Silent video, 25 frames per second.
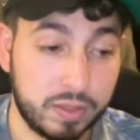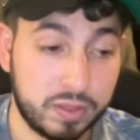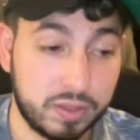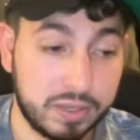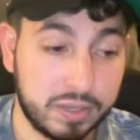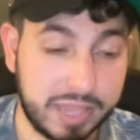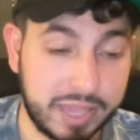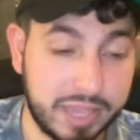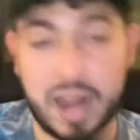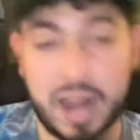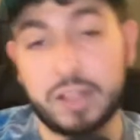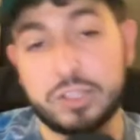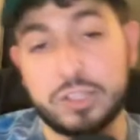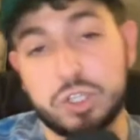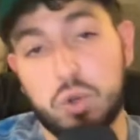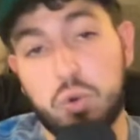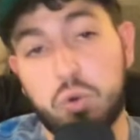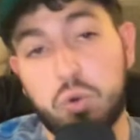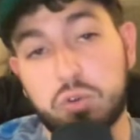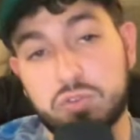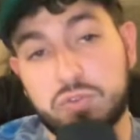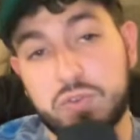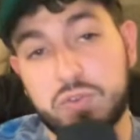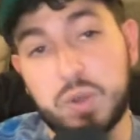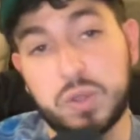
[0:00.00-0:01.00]
get out to
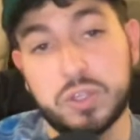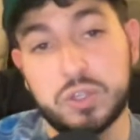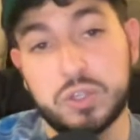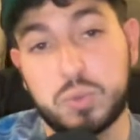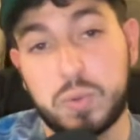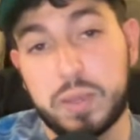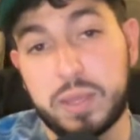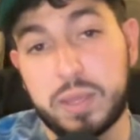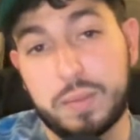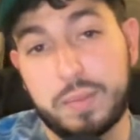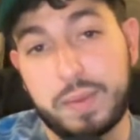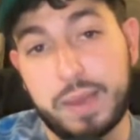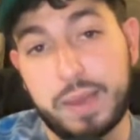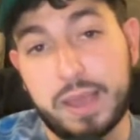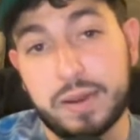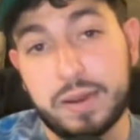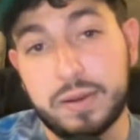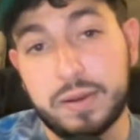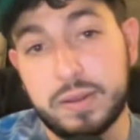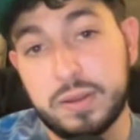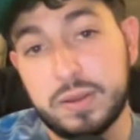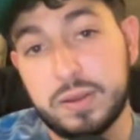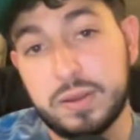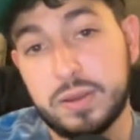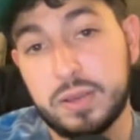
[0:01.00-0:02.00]
Coors Field this weekend, man.
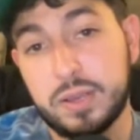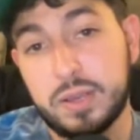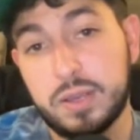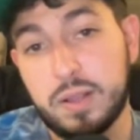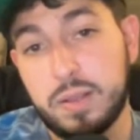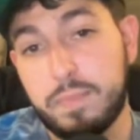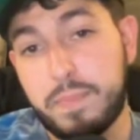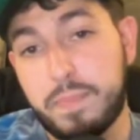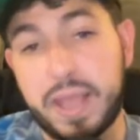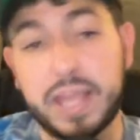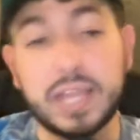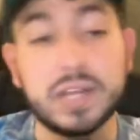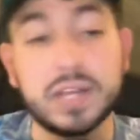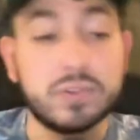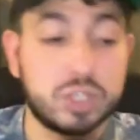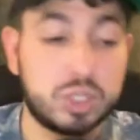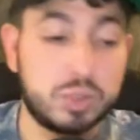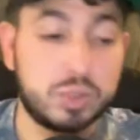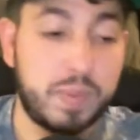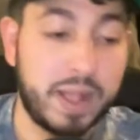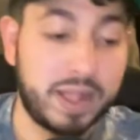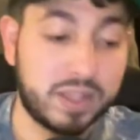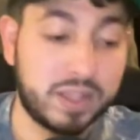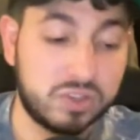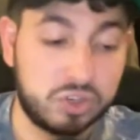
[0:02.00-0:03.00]
Pay your
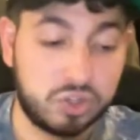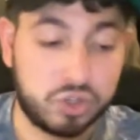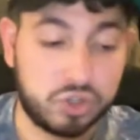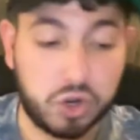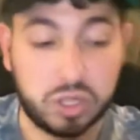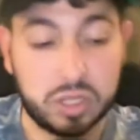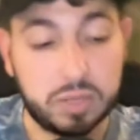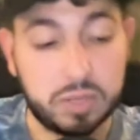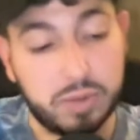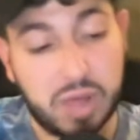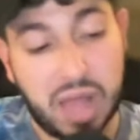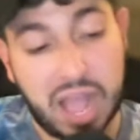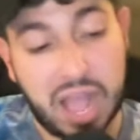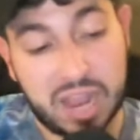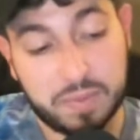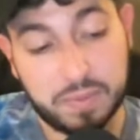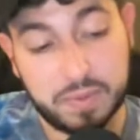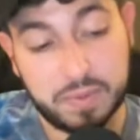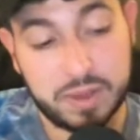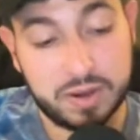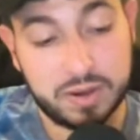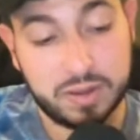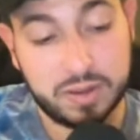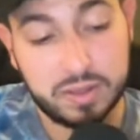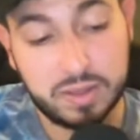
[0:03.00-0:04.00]
respects to Charlie
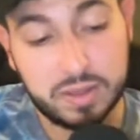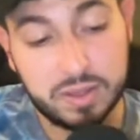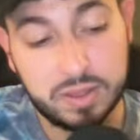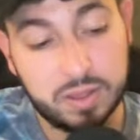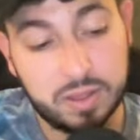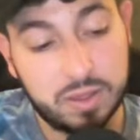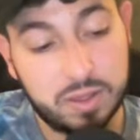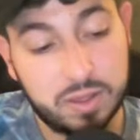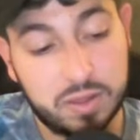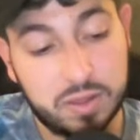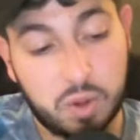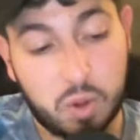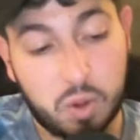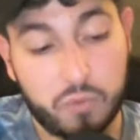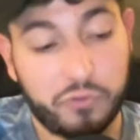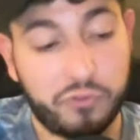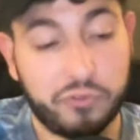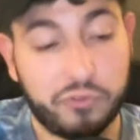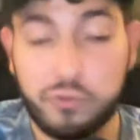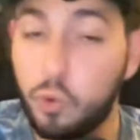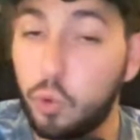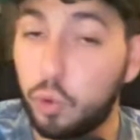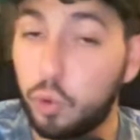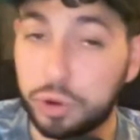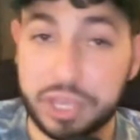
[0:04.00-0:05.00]
Blackmon.
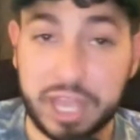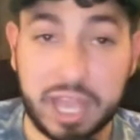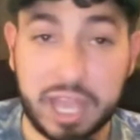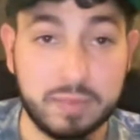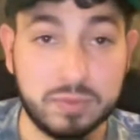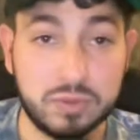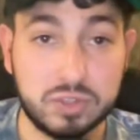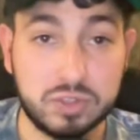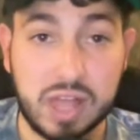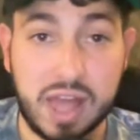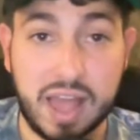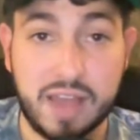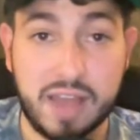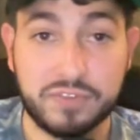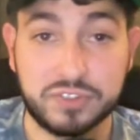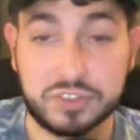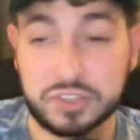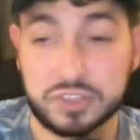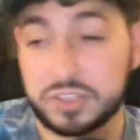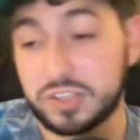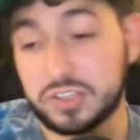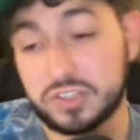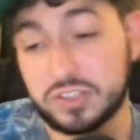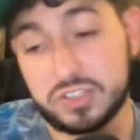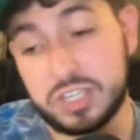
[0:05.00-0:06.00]
4 games left
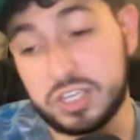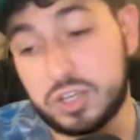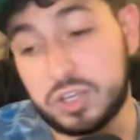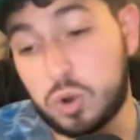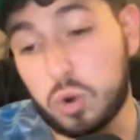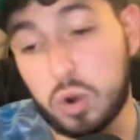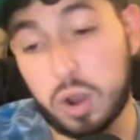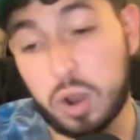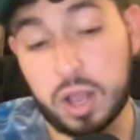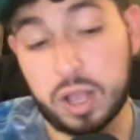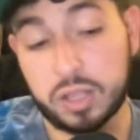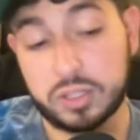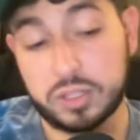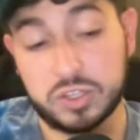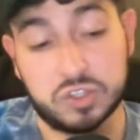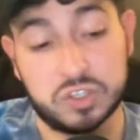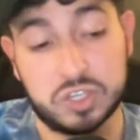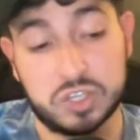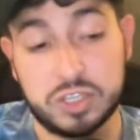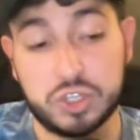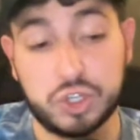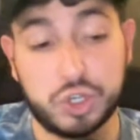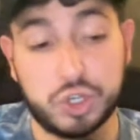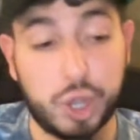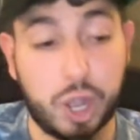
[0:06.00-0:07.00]
to
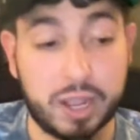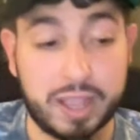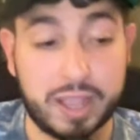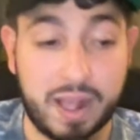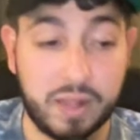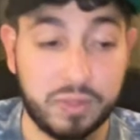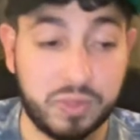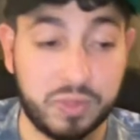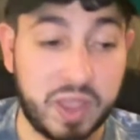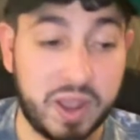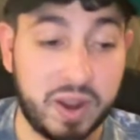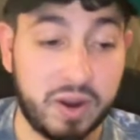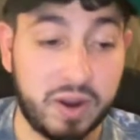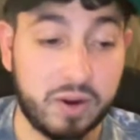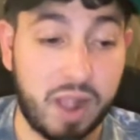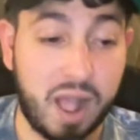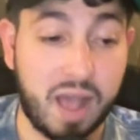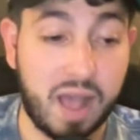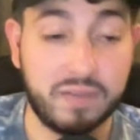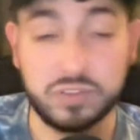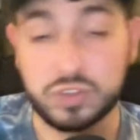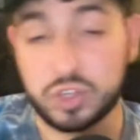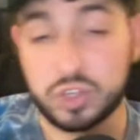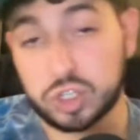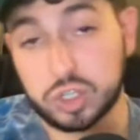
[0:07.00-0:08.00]
see Chuck out there.
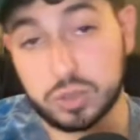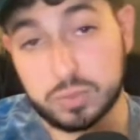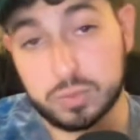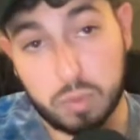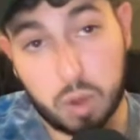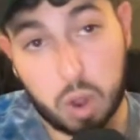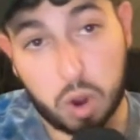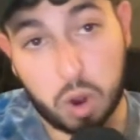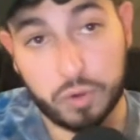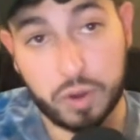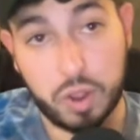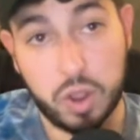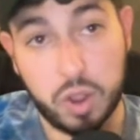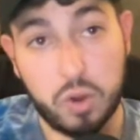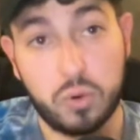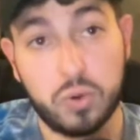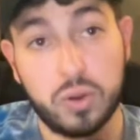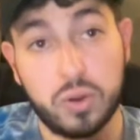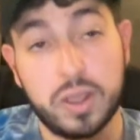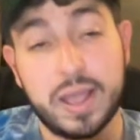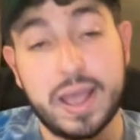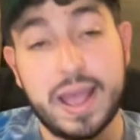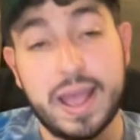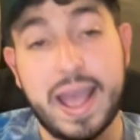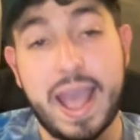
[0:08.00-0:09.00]
Obviously tomorrow.
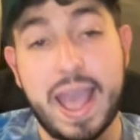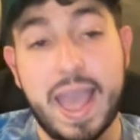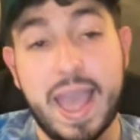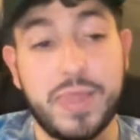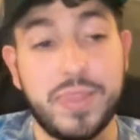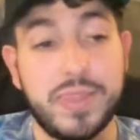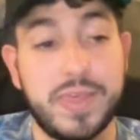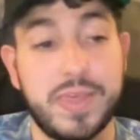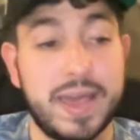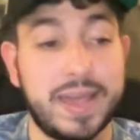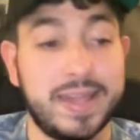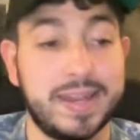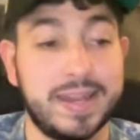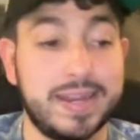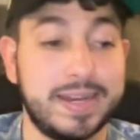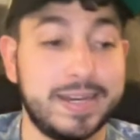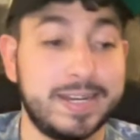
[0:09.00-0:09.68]
And then